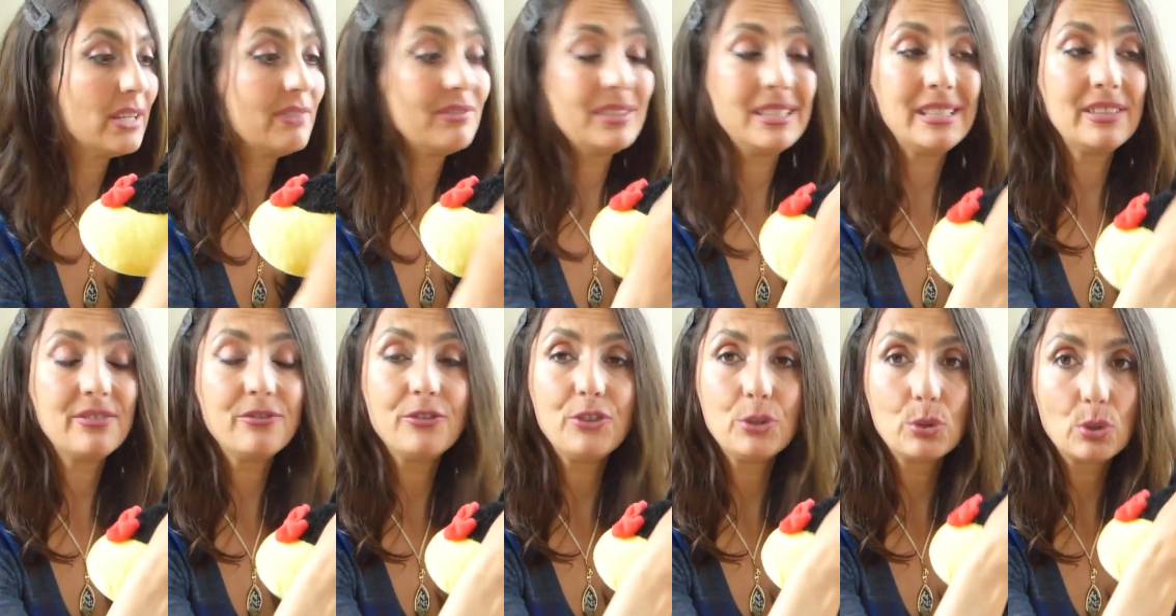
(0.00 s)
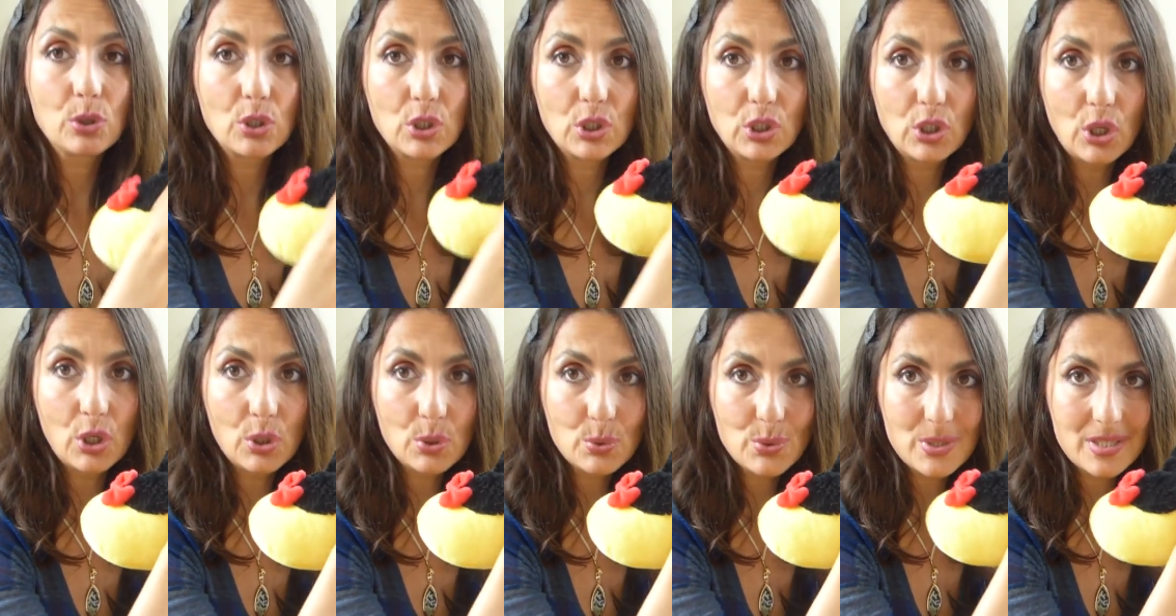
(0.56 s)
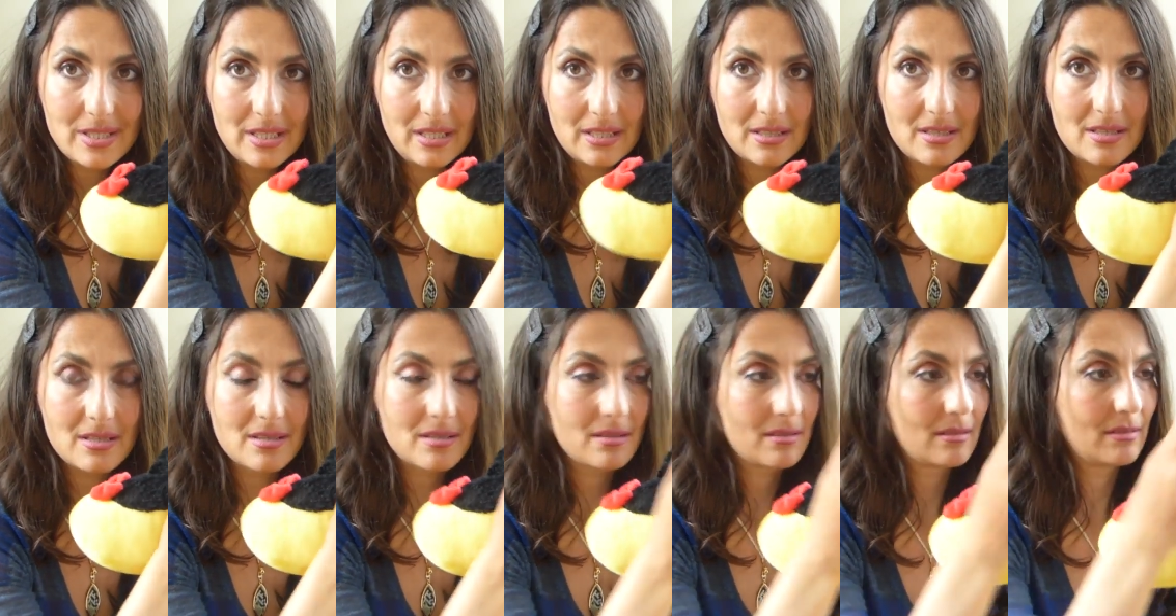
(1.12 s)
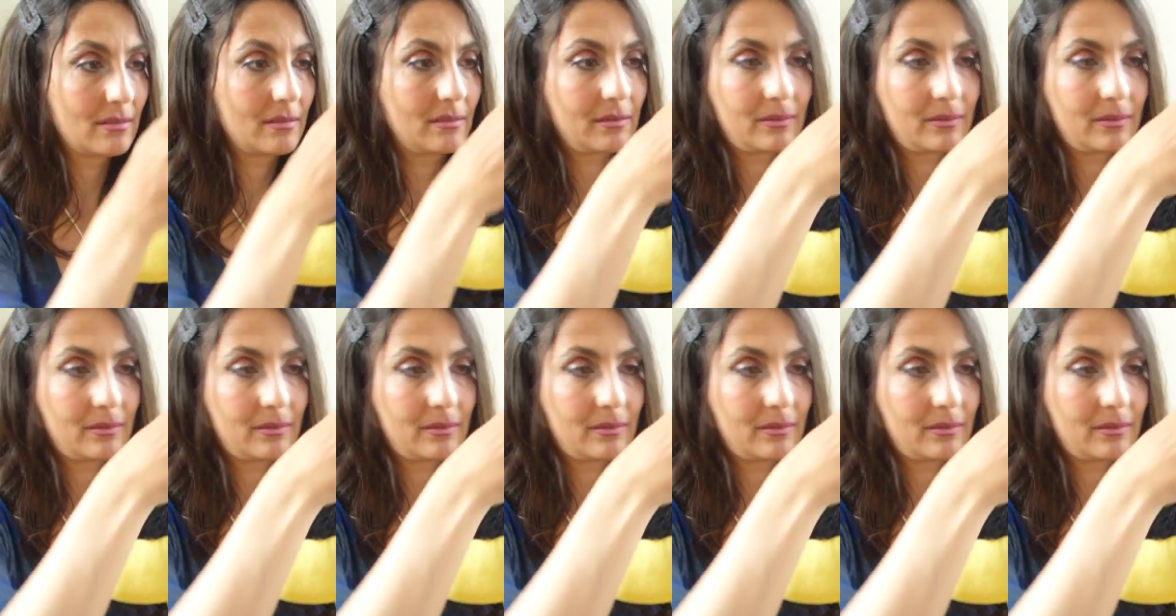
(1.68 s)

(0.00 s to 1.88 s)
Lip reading: even if you close this,